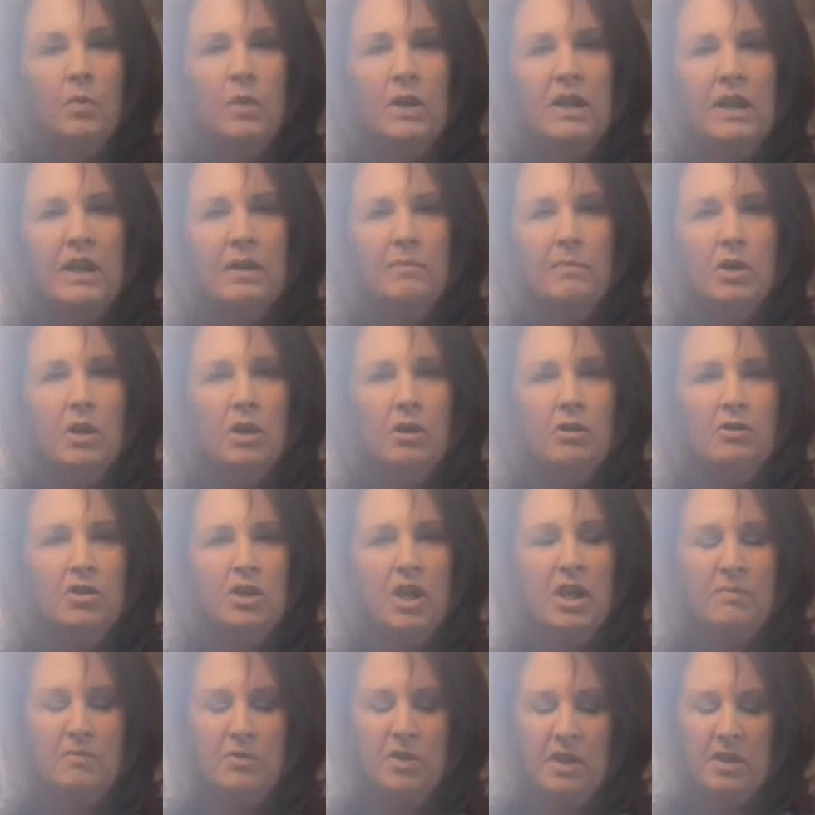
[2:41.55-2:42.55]
We keep all our
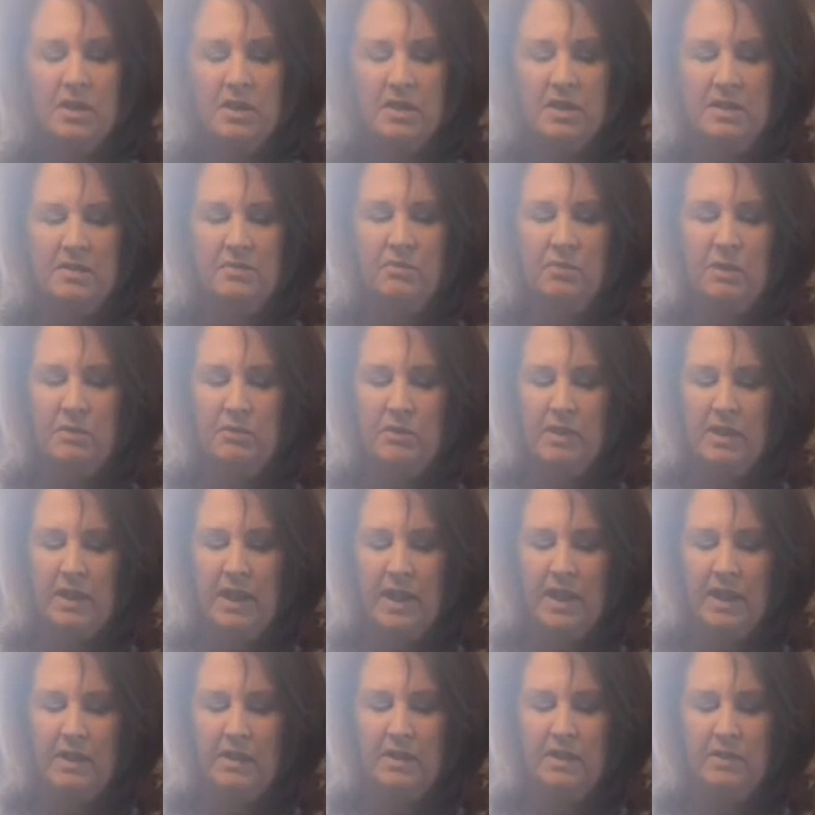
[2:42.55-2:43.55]
jam jars. We were in
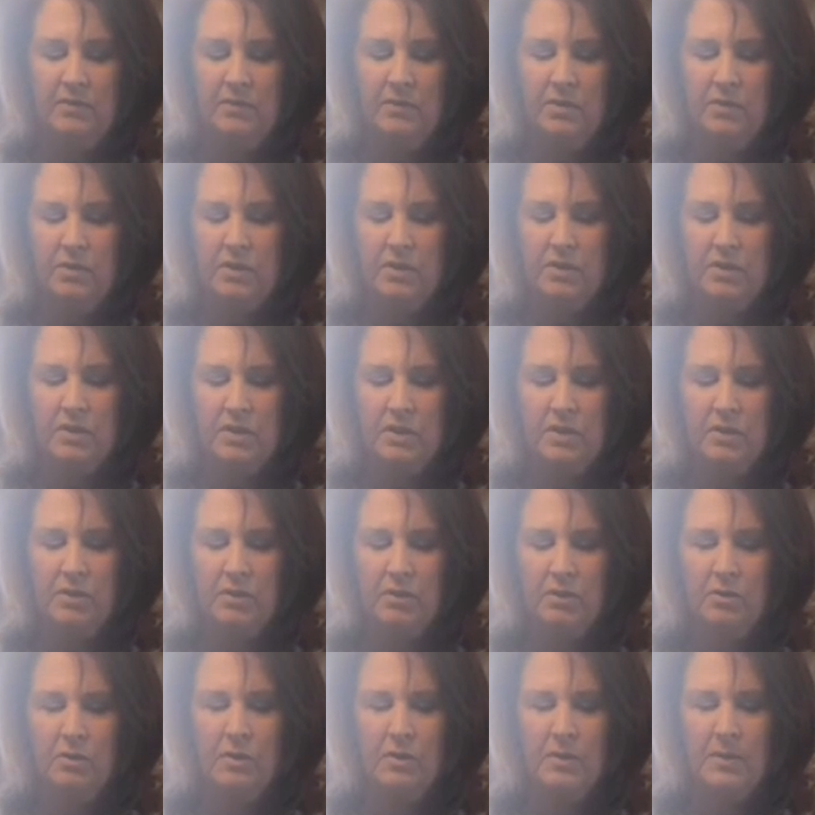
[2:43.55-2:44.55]
Canada a few years
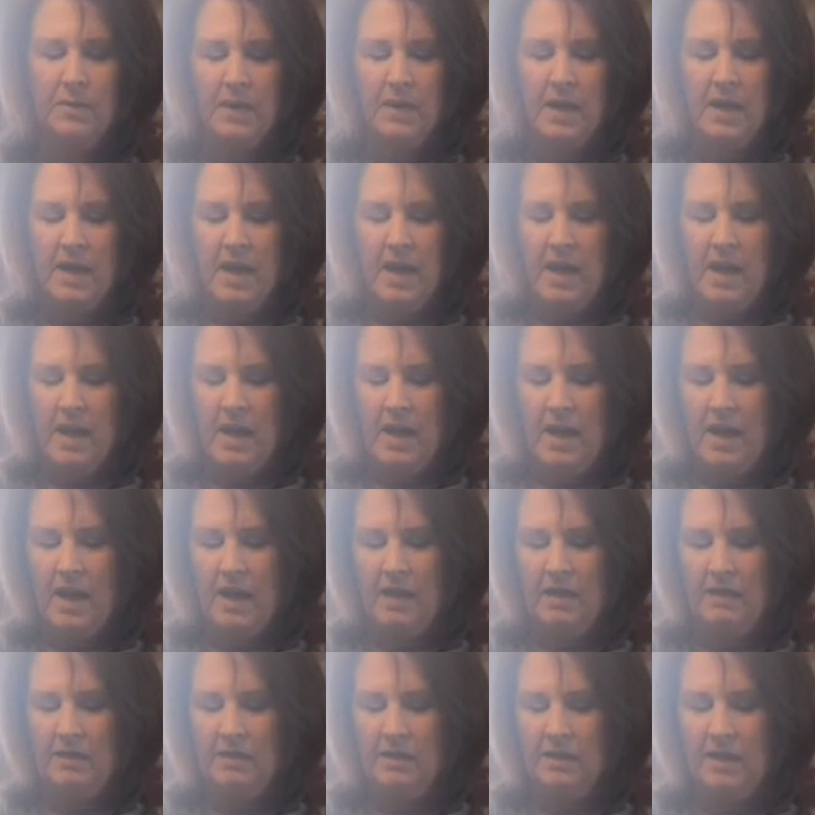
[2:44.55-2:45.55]
ago
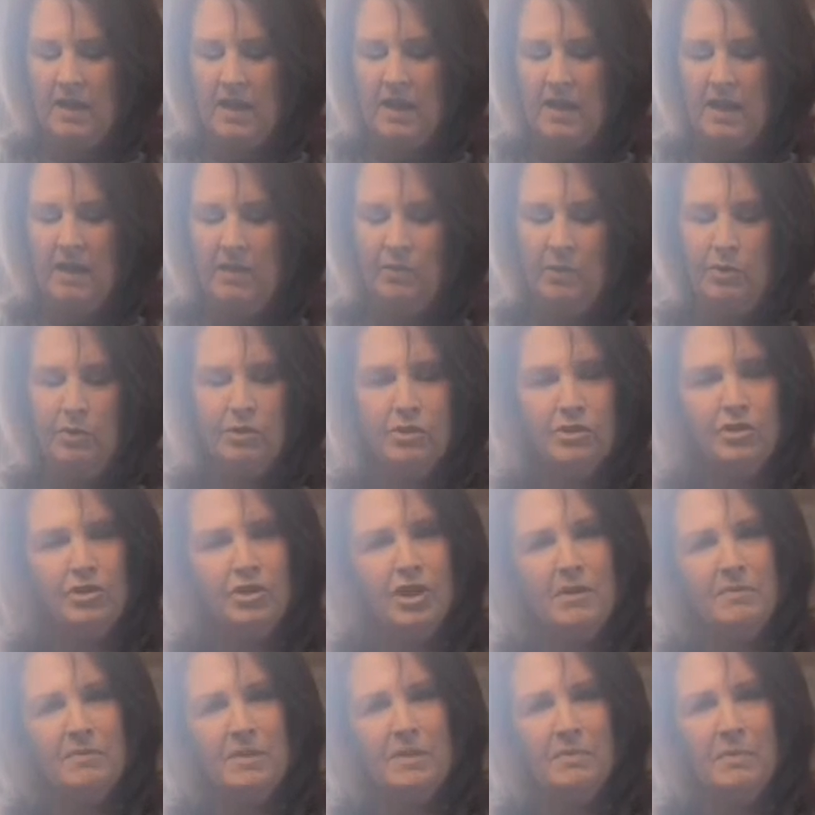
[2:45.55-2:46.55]
and uh, we were in
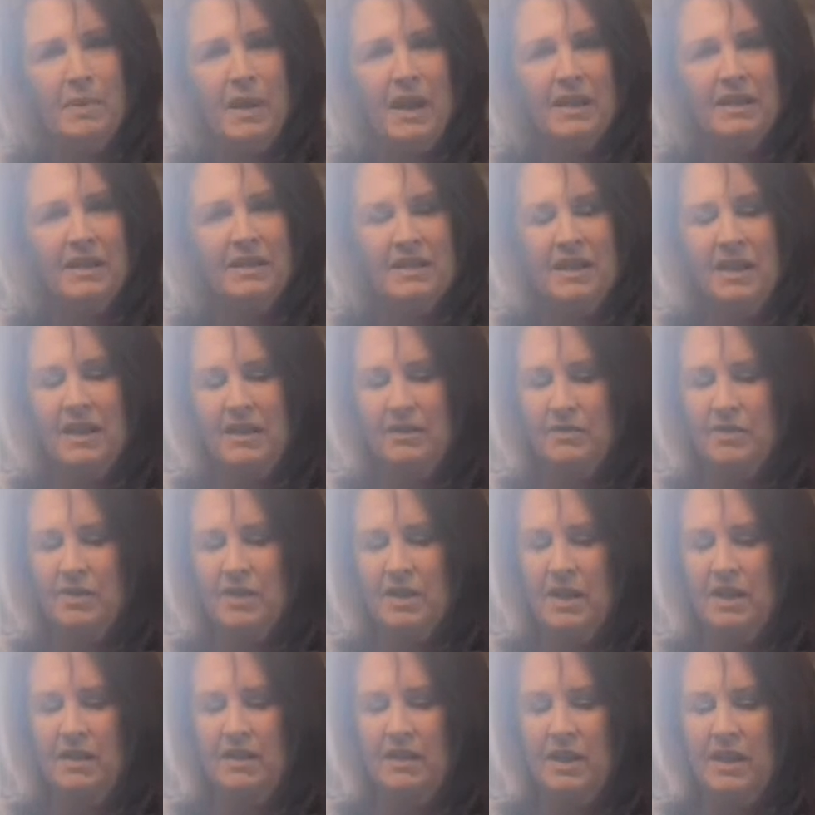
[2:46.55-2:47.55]
James and Patty's house
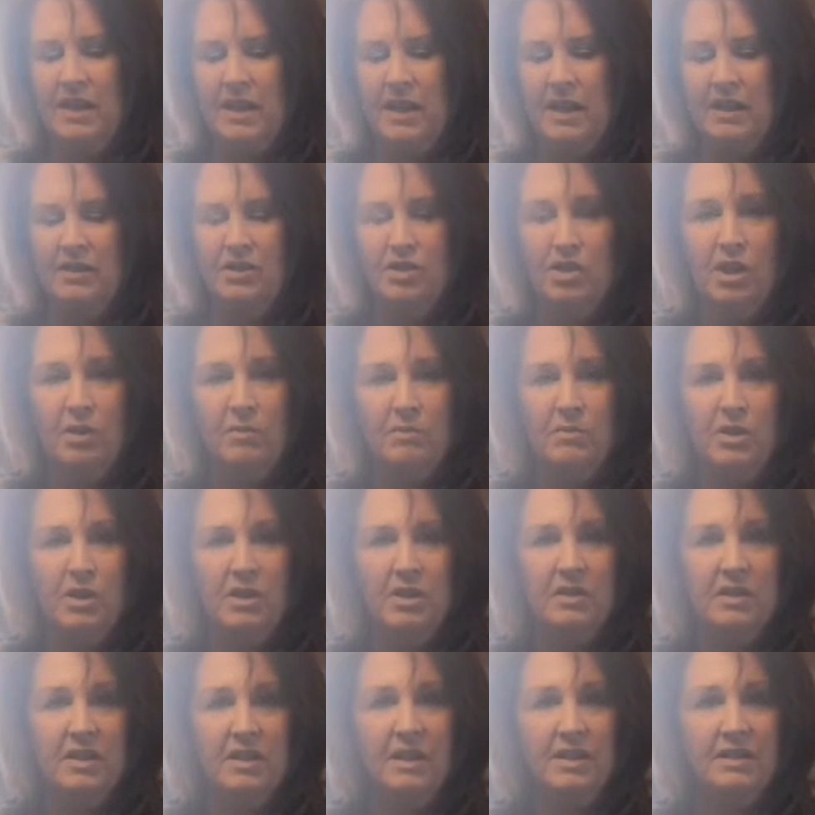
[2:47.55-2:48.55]
and they had jam
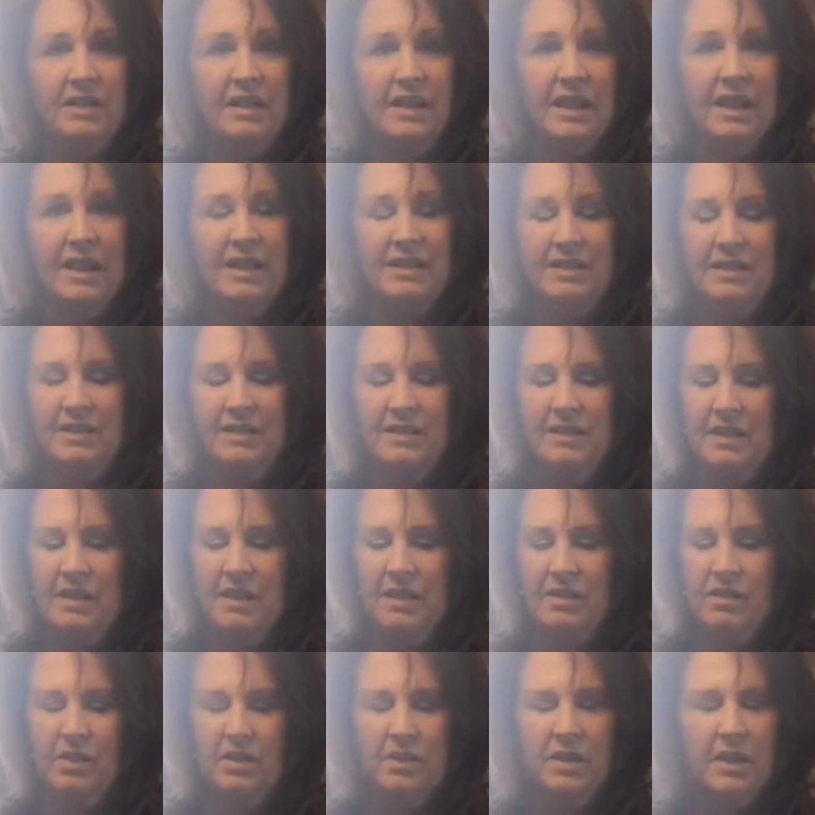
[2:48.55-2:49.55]
jars as glasses and I
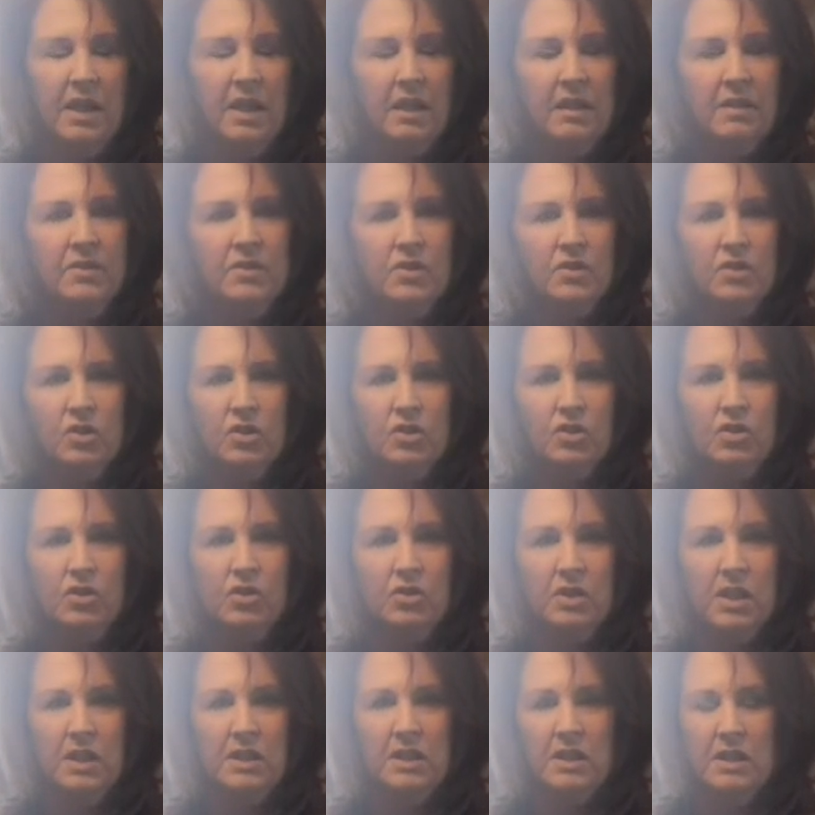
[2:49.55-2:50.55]
thought that is such a
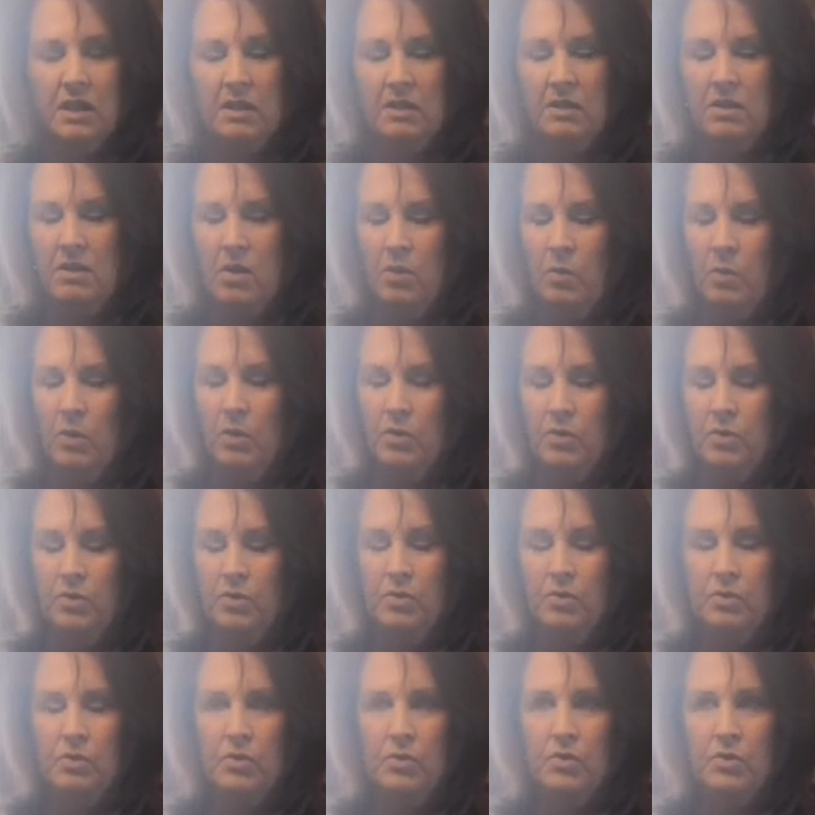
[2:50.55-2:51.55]
good idea. We go
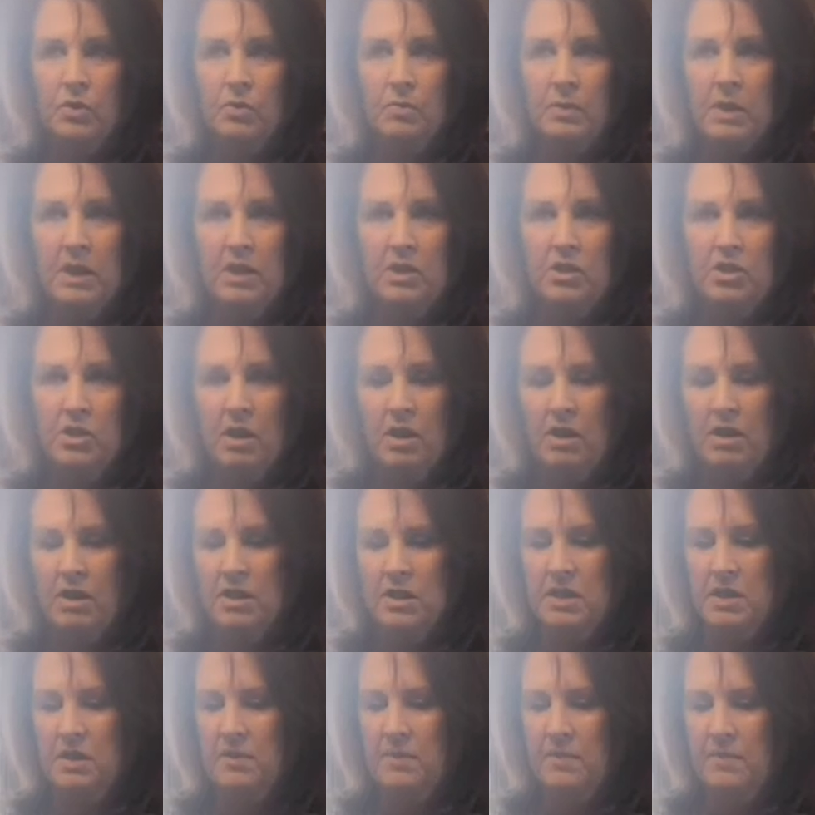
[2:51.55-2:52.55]
through so many
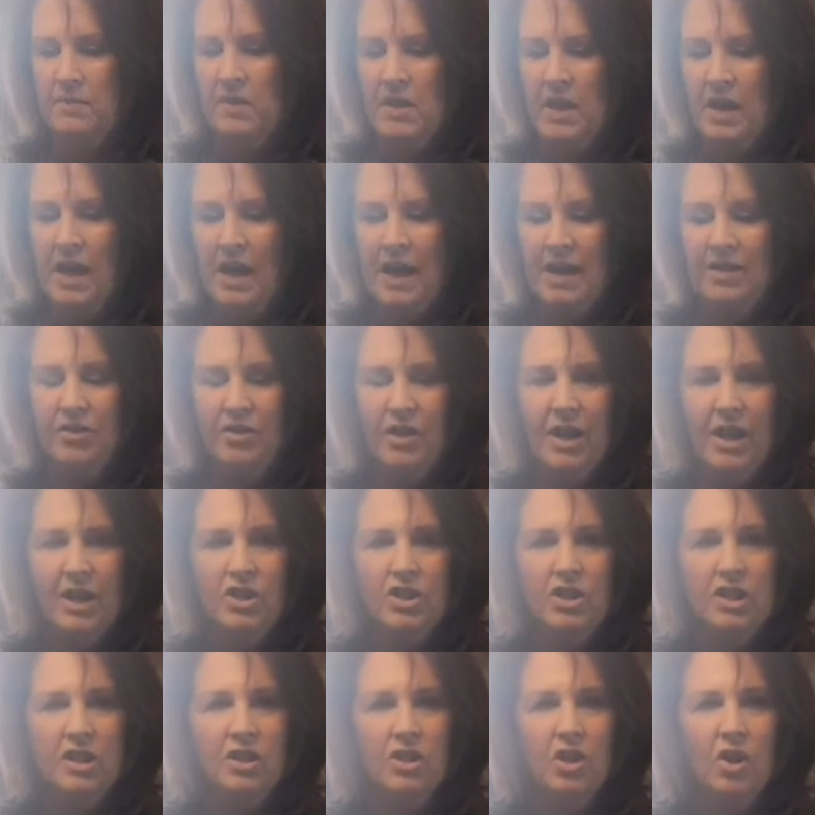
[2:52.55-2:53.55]
jars and they're
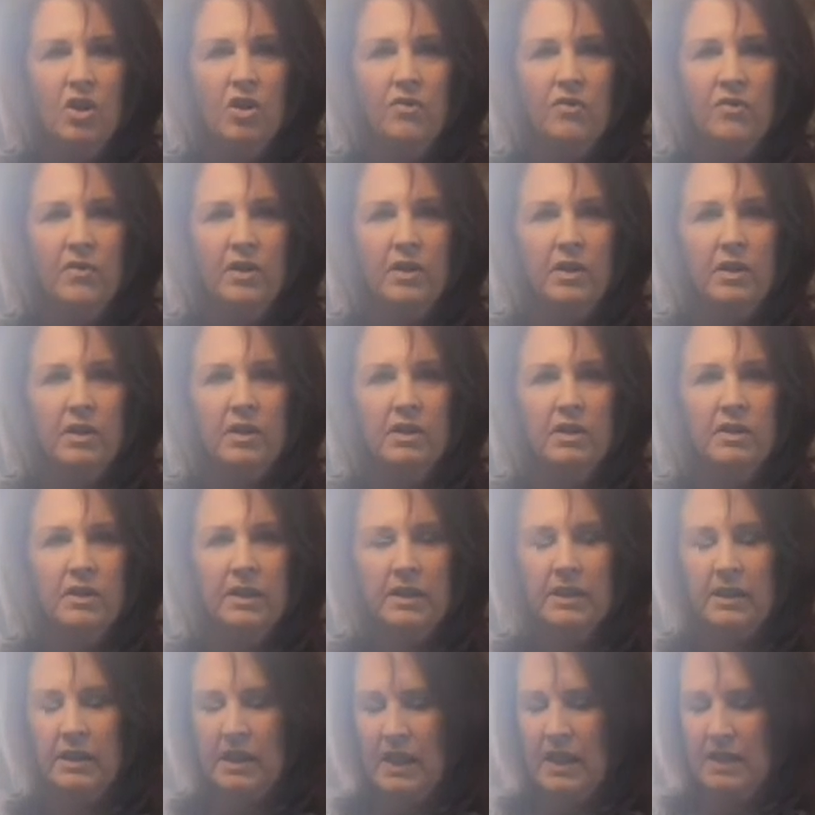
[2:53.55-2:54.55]
actually tougher
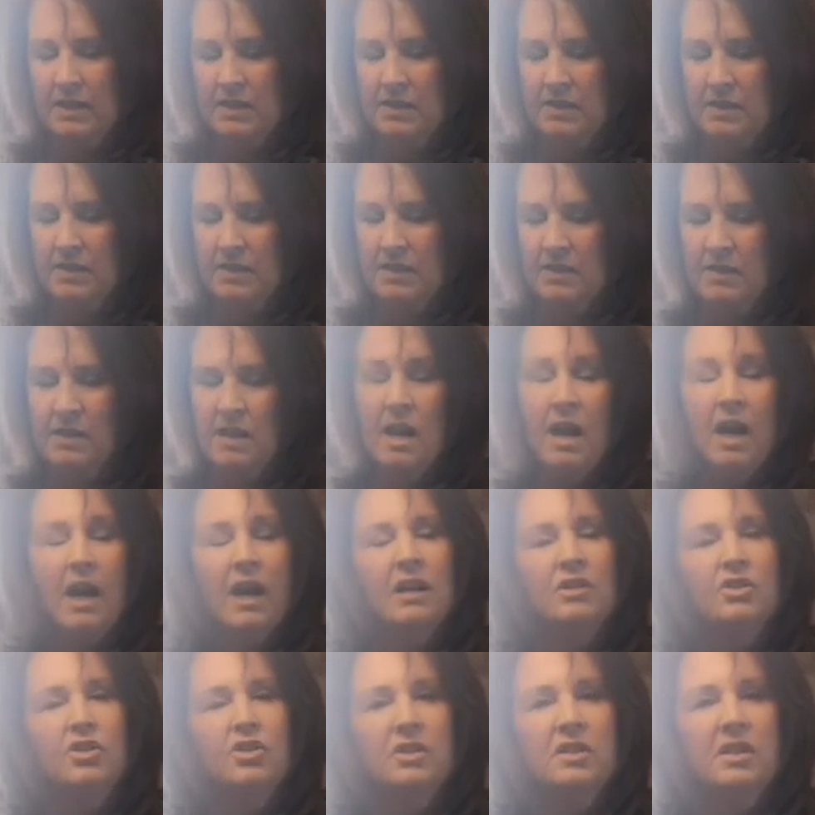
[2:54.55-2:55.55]
than glasses.
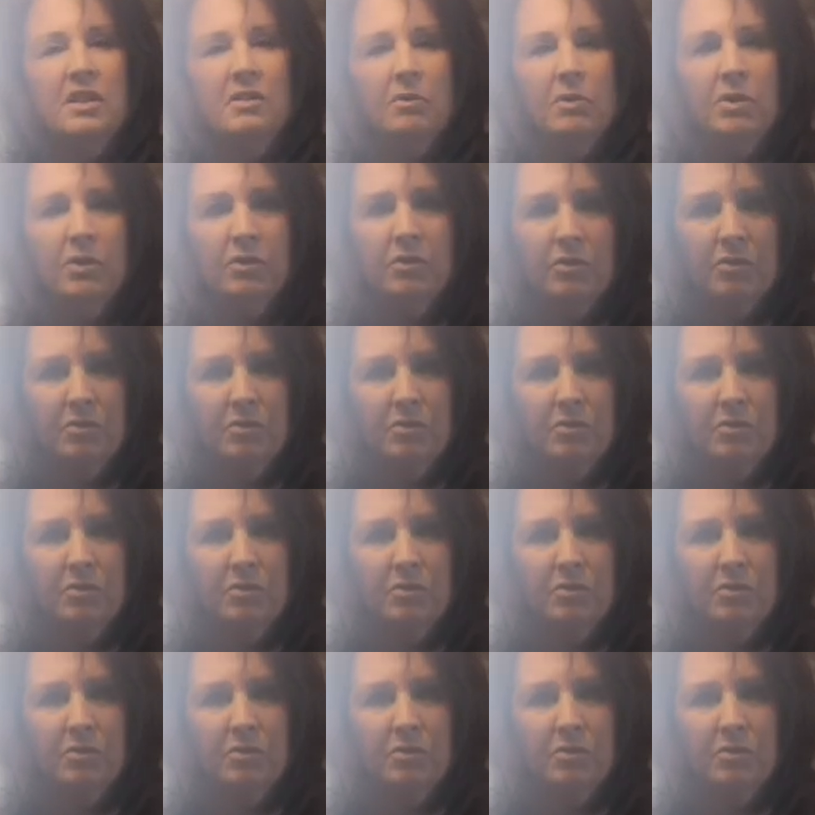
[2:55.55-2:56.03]
I should say we go